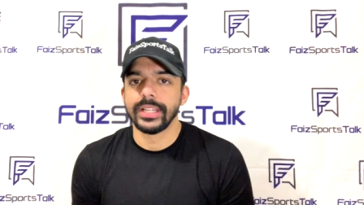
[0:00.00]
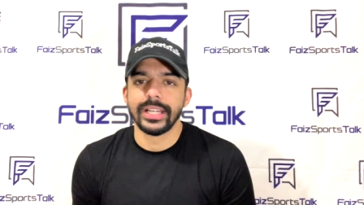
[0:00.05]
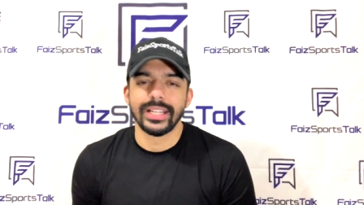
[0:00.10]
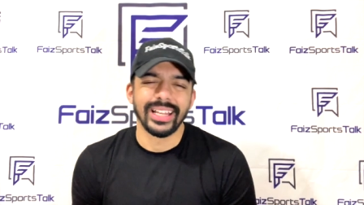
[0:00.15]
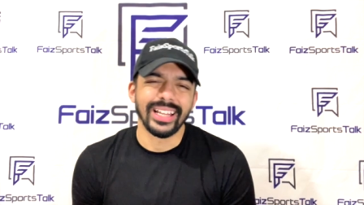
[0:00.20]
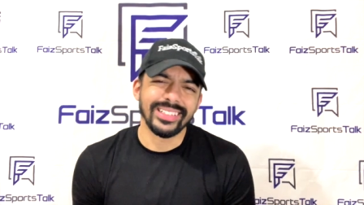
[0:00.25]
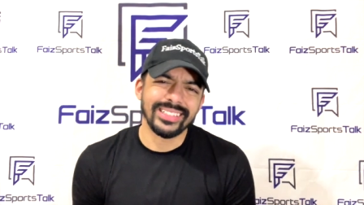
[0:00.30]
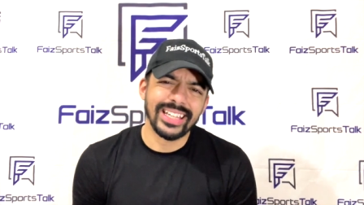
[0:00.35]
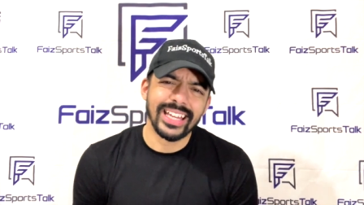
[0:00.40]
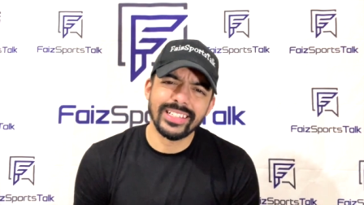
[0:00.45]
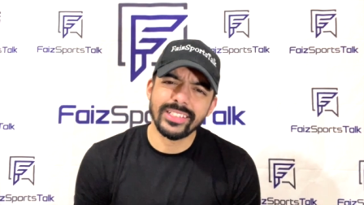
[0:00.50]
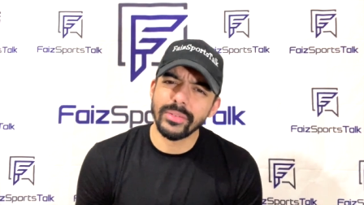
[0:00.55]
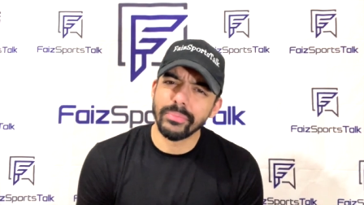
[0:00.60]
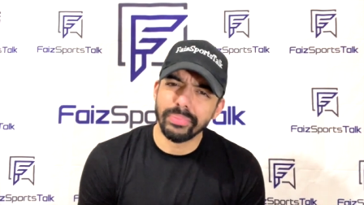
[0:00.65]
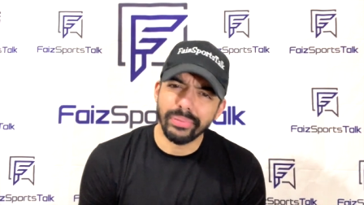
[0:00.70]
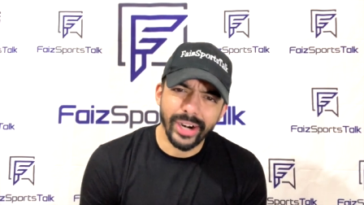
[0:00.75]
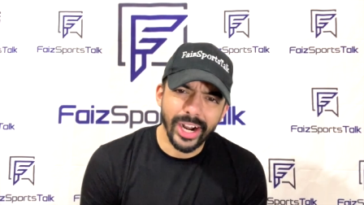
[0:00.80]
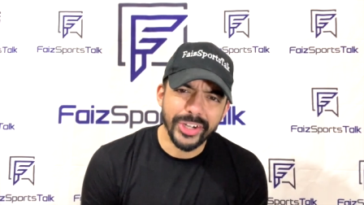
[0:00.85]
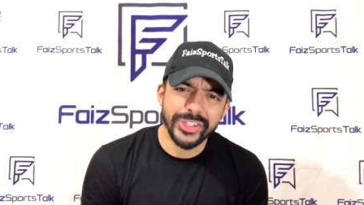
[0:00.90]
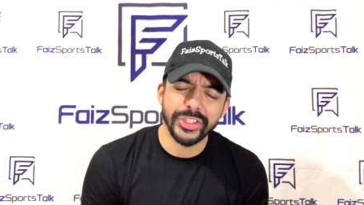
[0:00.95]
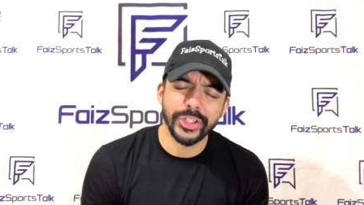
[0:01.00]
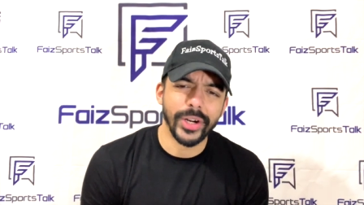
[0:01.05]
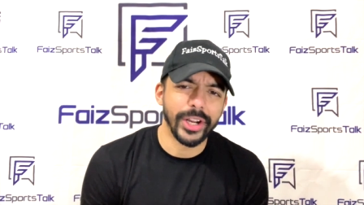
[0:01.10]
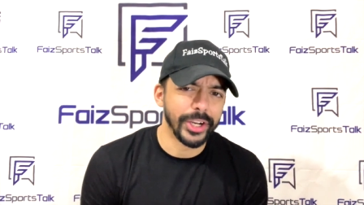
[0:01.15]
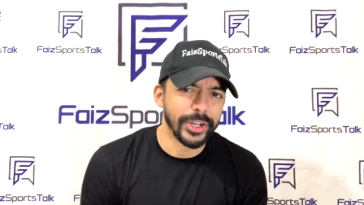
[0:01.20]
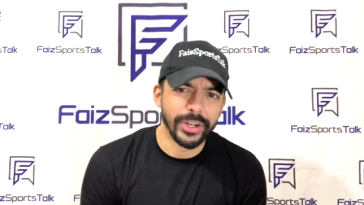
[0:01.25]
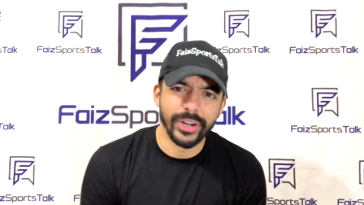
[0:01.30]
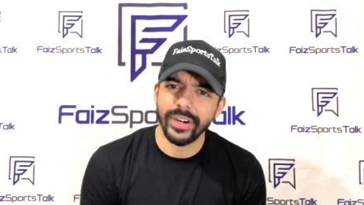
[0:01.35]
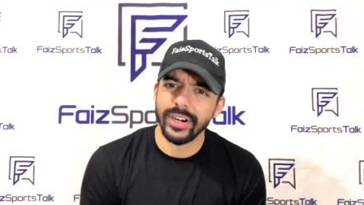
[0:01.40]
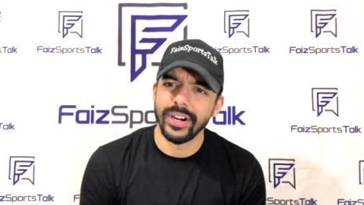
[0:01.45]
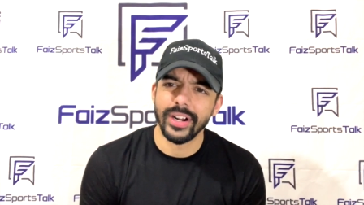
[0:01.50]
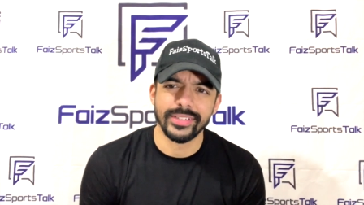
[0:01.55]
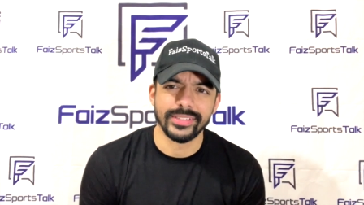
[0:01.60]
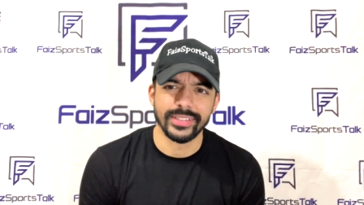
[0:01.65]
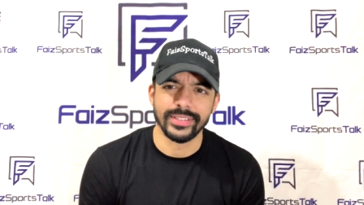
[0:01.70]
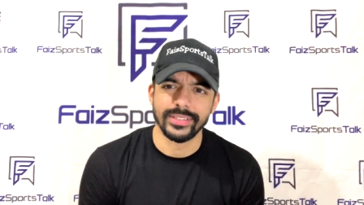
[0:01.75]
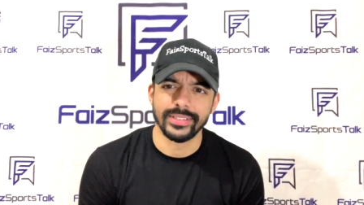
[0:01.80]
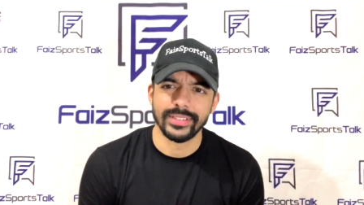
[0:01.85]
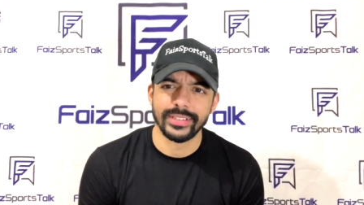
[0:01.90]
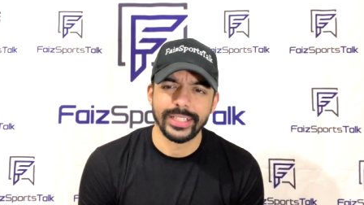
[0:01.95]
Let's get some pressure on Kirk
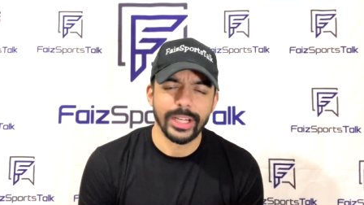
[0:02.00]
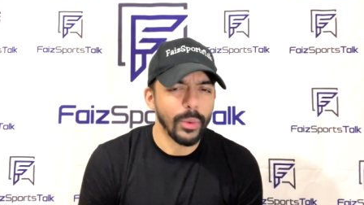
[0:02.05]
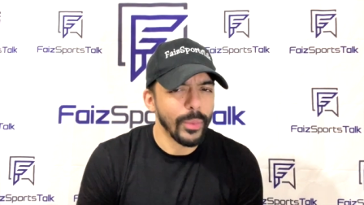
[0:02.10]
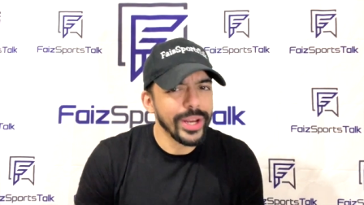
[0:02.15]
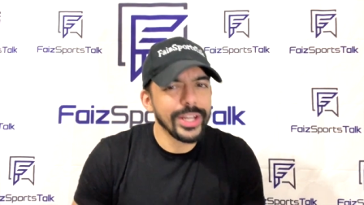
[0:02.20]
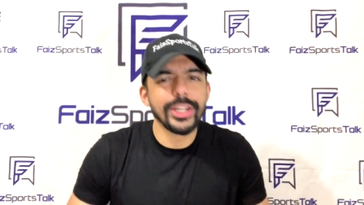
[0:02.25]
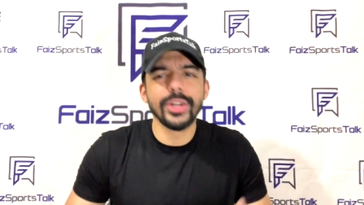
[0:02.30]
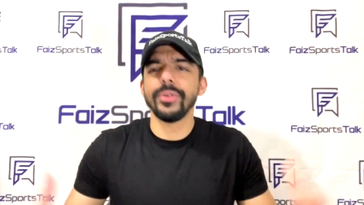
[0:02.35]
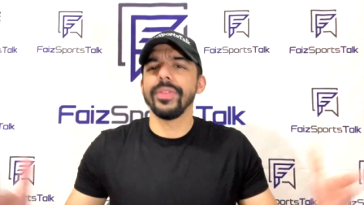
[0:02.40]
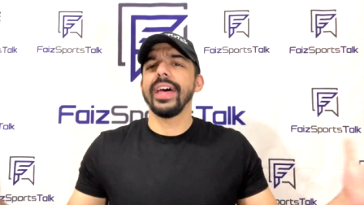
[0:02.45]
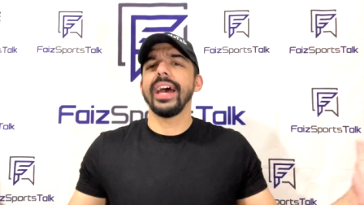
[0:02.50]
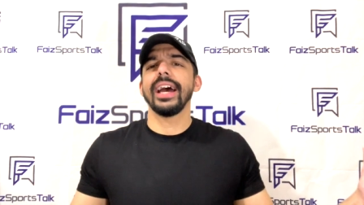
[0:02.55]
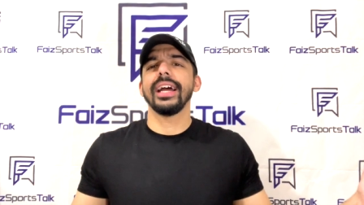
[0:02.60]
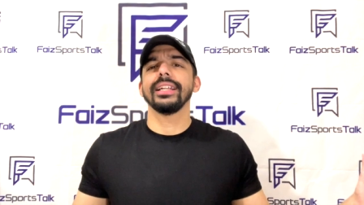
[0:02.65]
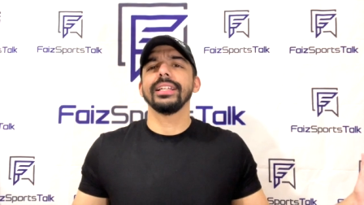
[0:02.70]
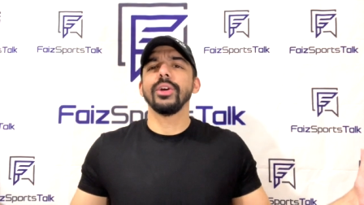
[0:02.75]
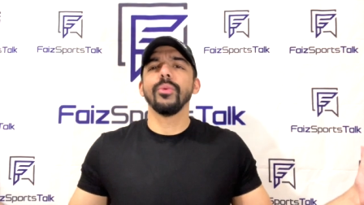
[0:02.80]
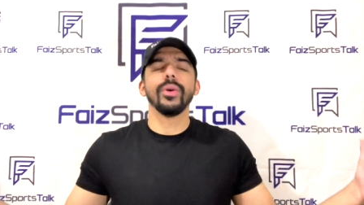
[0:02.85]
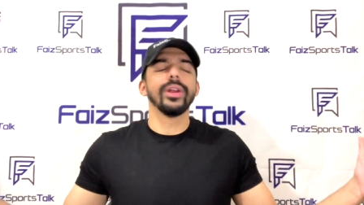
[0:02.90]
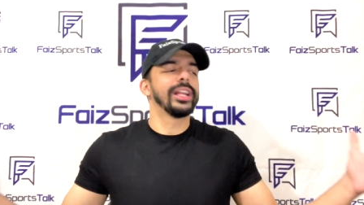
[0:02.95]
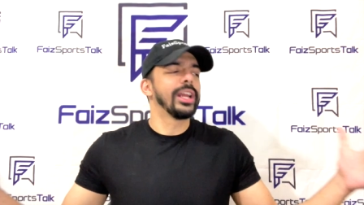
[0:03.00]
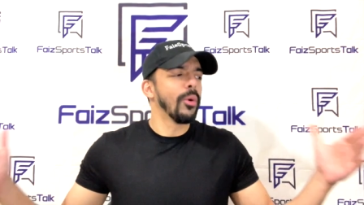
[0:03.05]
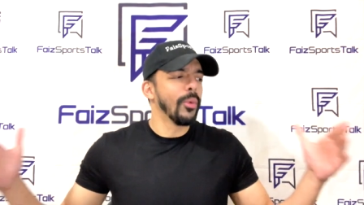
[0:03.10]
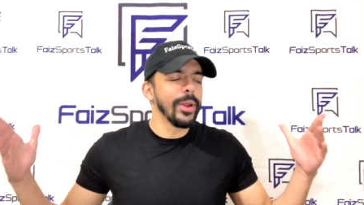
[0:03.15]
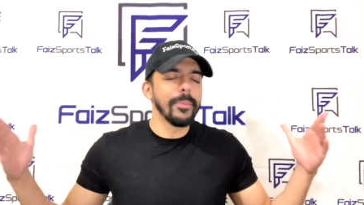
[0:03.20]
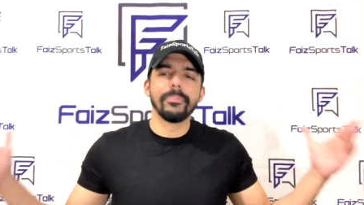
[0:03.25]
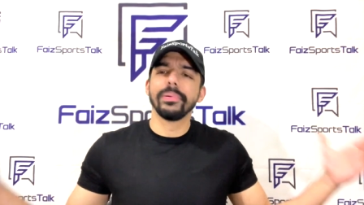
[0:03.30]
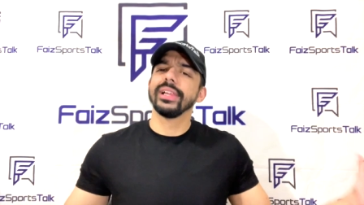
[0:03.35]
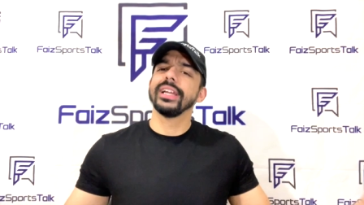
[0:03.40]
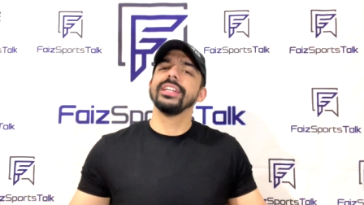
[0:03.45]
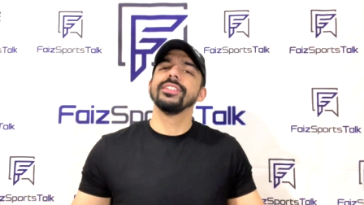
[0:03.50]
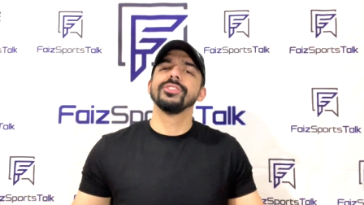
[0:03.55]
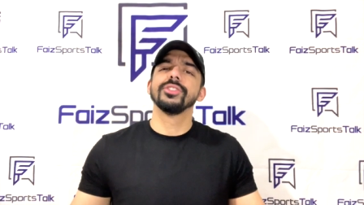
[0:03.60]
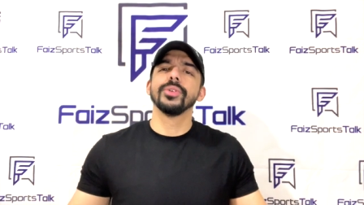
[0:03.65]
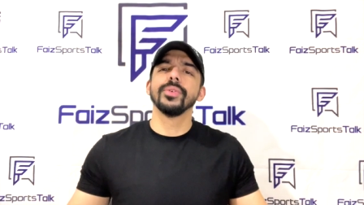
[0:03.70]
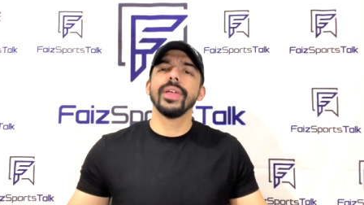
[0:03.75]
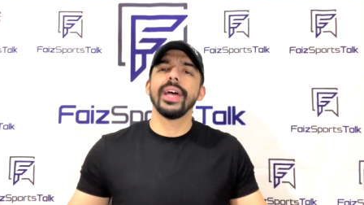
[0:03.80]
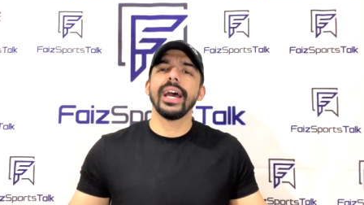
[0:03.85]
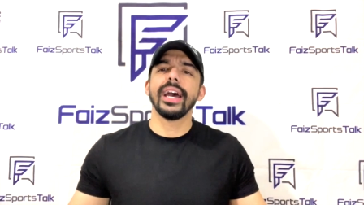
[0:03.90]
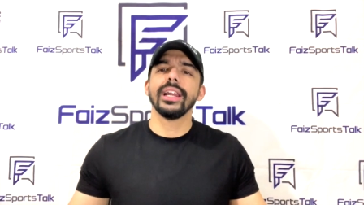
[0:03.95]
Cousins. Can we do that? Can we, can we please
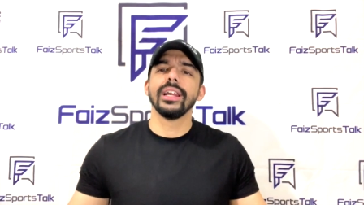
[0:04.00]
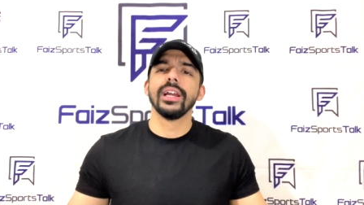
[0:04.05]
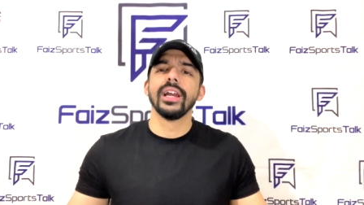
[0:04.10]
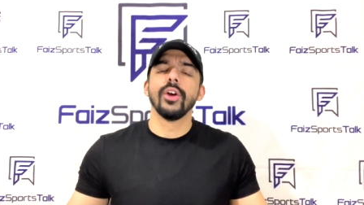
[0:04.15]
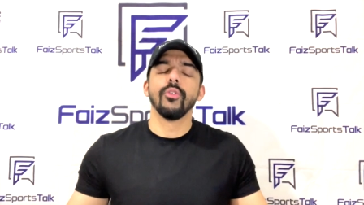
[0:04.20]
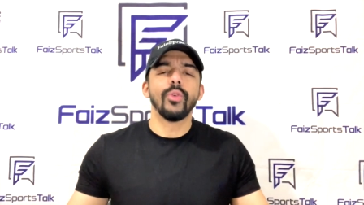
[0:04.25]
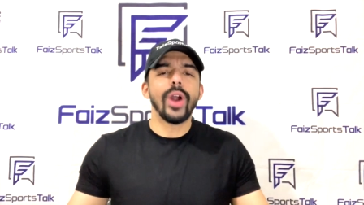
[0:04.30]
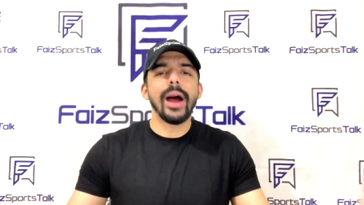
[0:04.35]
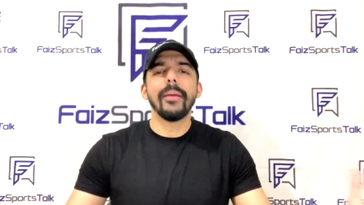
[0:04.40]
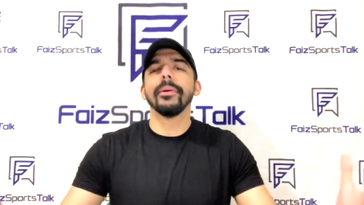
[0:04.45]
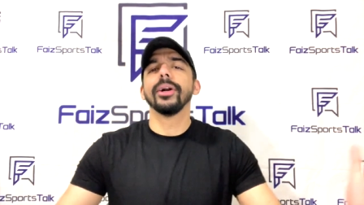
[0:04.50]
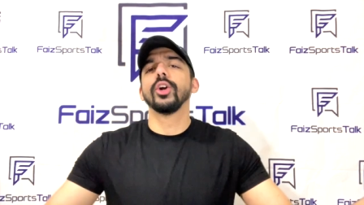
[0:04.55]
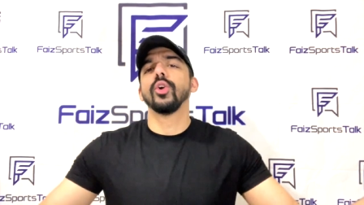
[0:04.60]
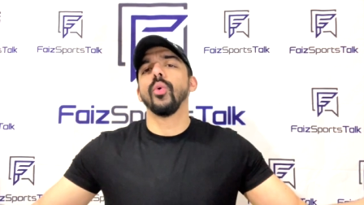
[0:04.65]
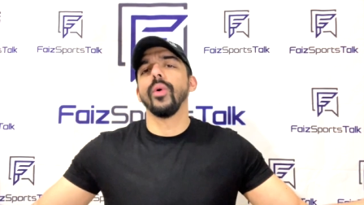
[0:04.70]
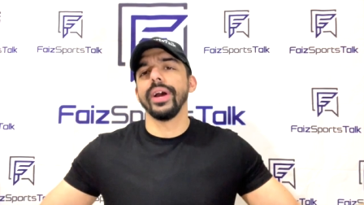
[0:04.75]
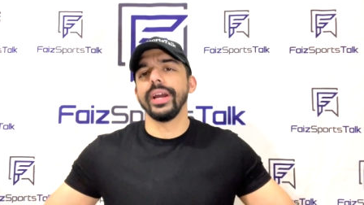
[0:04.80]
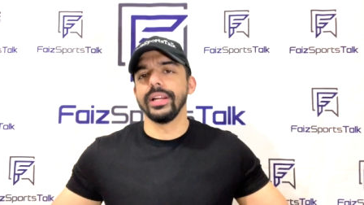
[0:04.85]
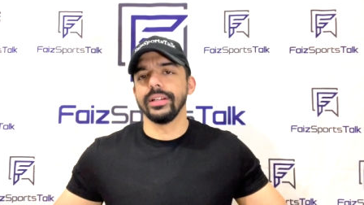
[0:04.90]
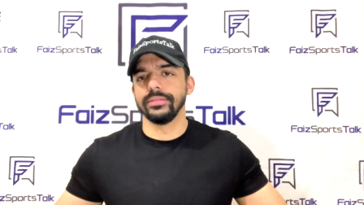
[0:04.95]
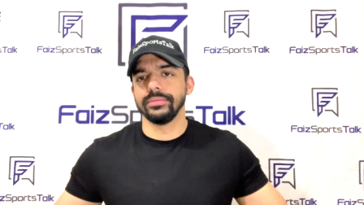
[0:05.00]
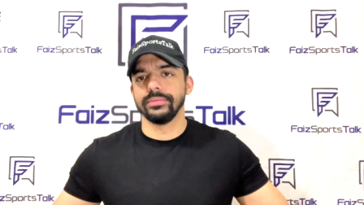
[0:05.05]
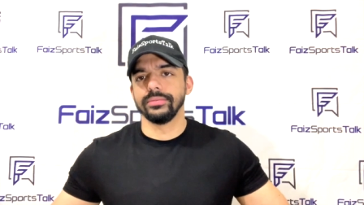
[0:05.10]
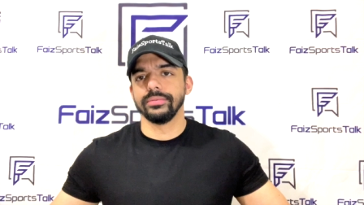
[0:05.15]
do that? Robert Quinn.